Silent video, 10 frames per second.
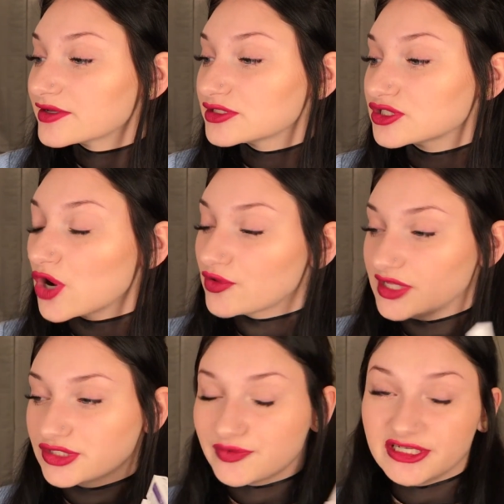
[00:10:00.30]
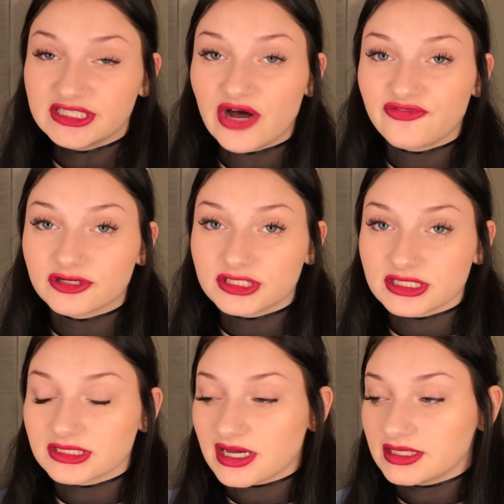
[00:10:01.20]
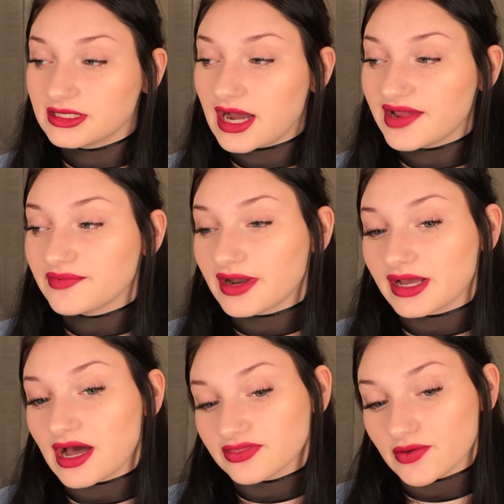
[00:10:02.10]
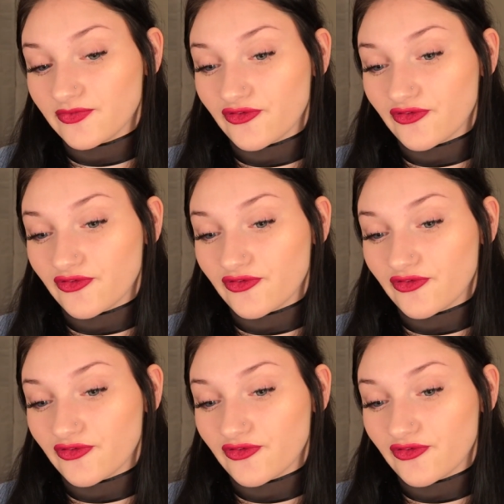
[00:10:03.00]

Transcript: So these retail for $6.99, but I got them